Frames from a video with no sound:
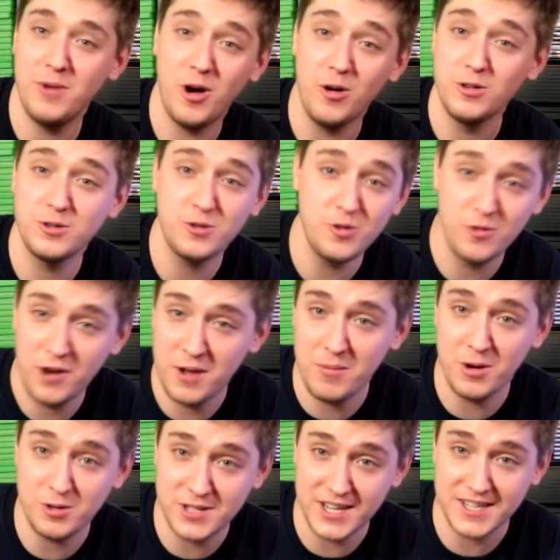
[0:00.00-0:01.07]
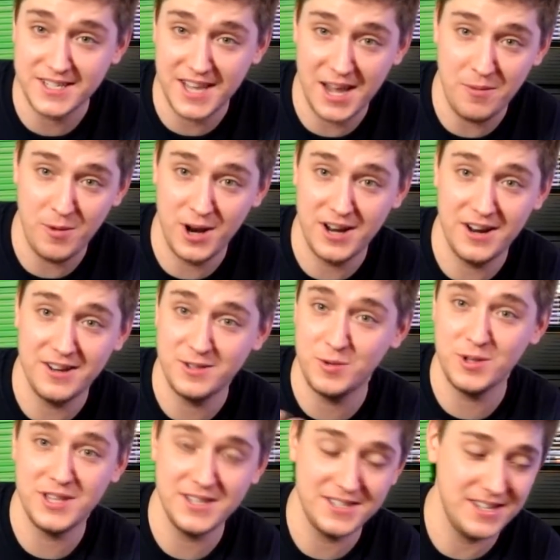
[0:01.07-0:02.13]
old school Rainbow Six game right here is
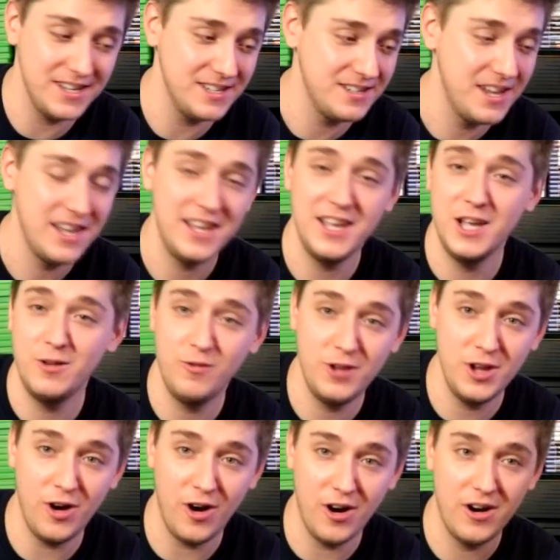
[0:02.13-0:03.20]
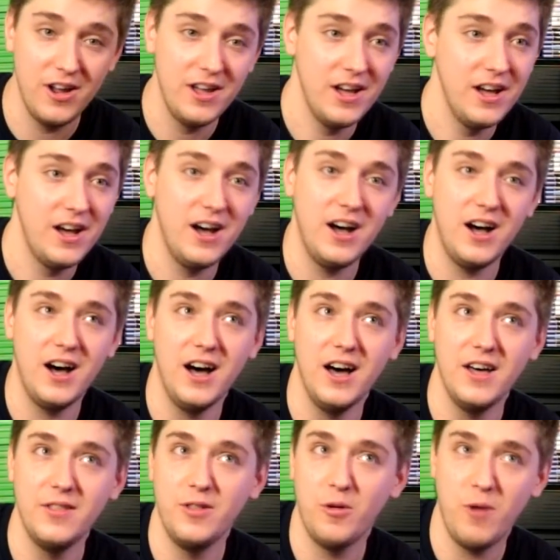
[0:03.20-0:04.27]
what this is in VR.
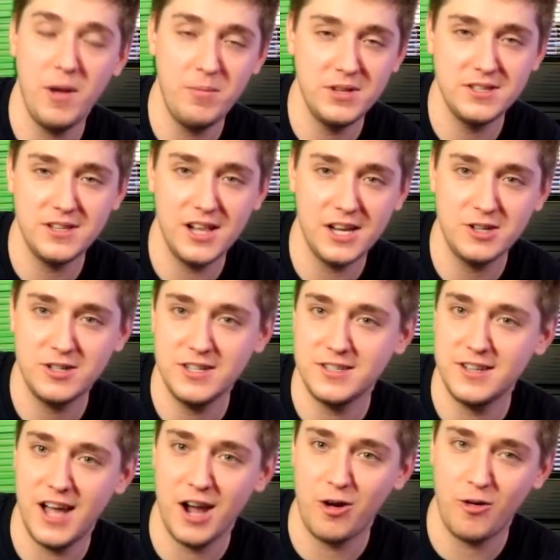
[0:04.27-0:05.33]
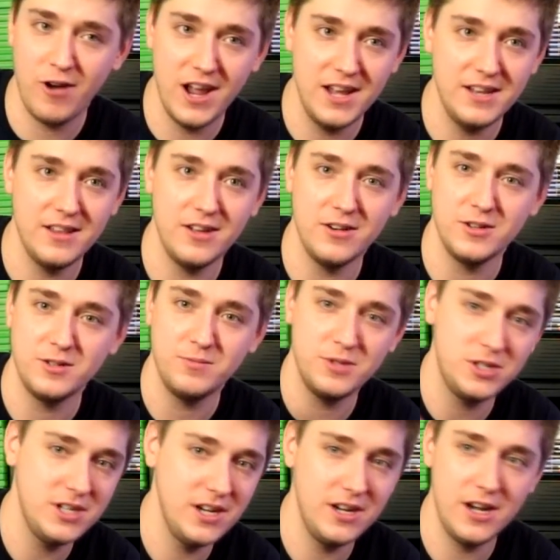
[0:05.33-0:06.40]
The weapon selection is not great. There's
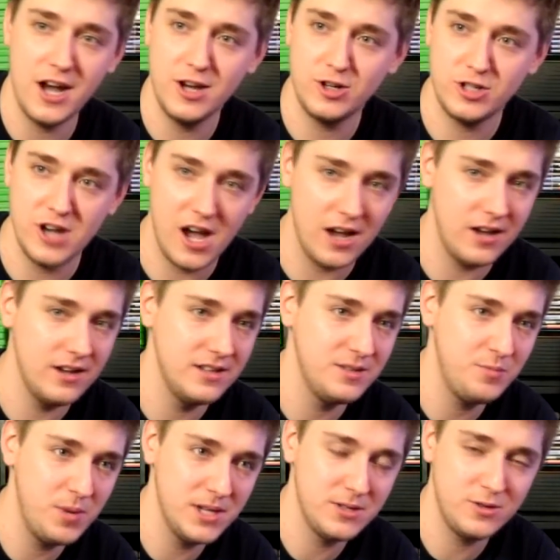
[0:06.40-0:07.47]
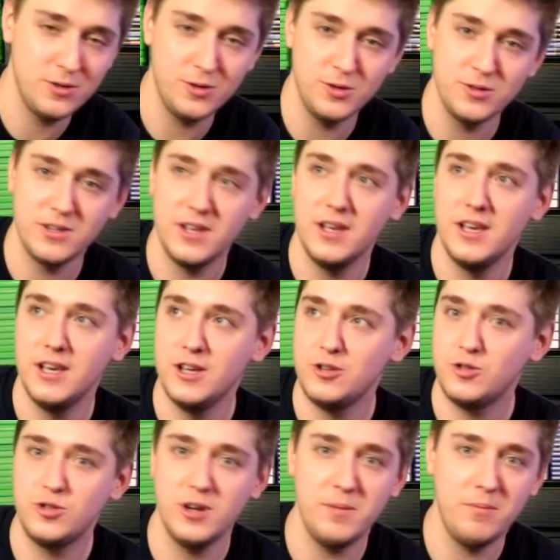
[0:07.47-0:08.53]
machine guns, shotguns, pistols,
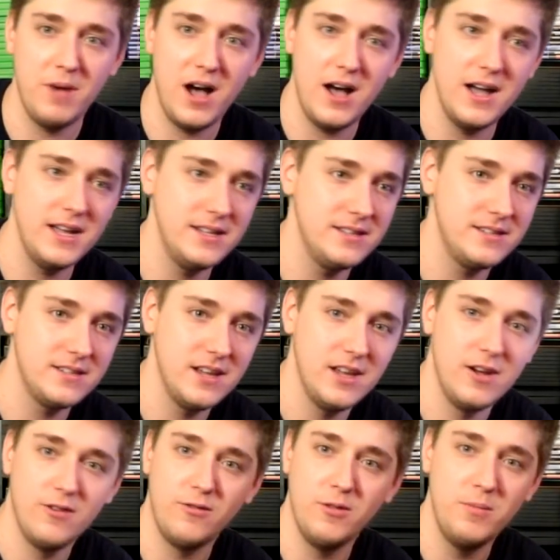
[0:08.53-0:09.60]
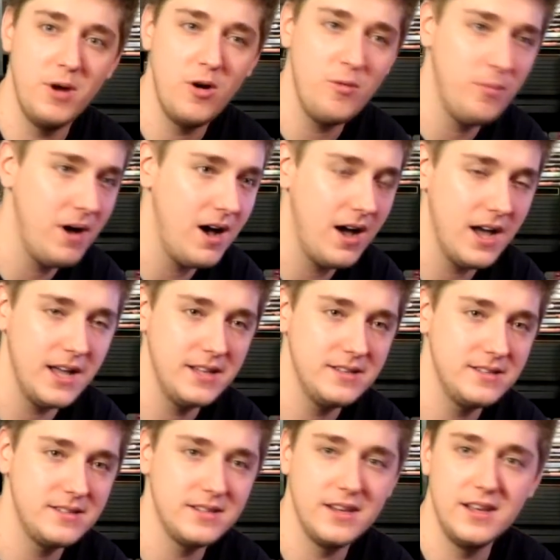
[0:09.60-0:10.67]
trip mines, remote
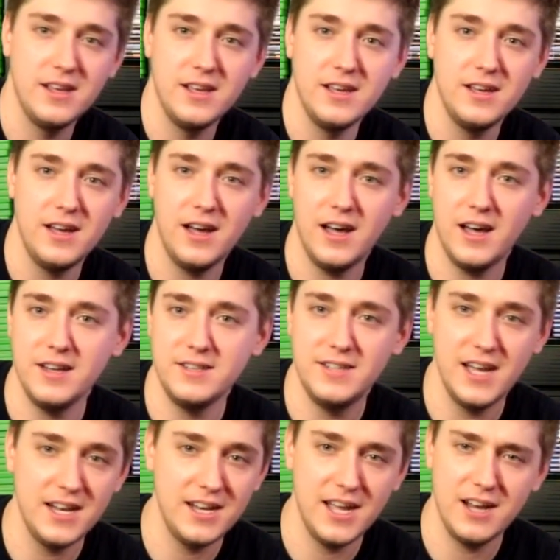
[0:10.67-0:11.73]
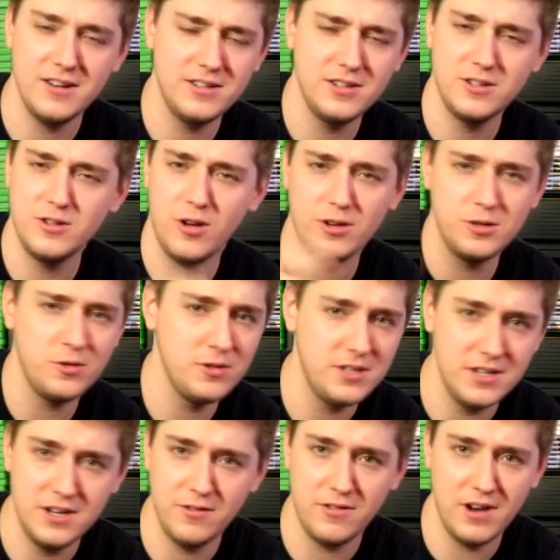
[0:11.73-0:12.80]
mines, detonators. There's all
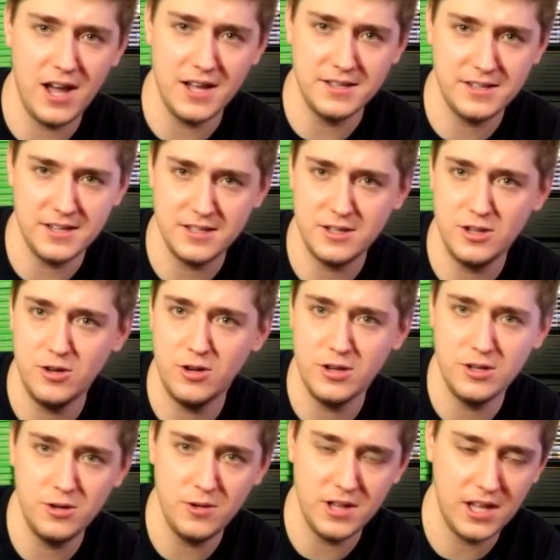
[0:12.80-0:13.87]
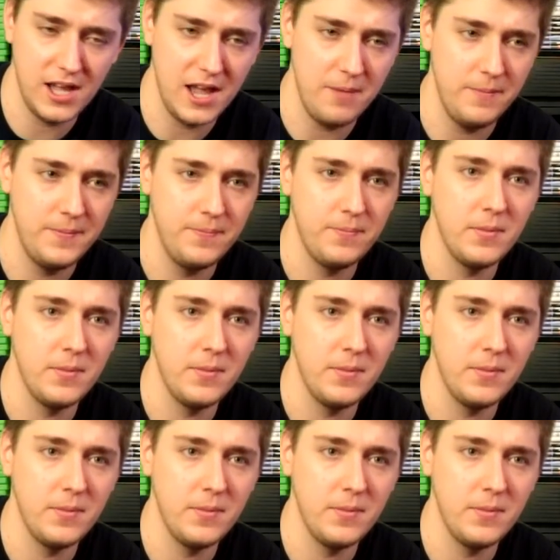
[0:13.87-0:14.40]
sorts of different nonsense that you can do in the game.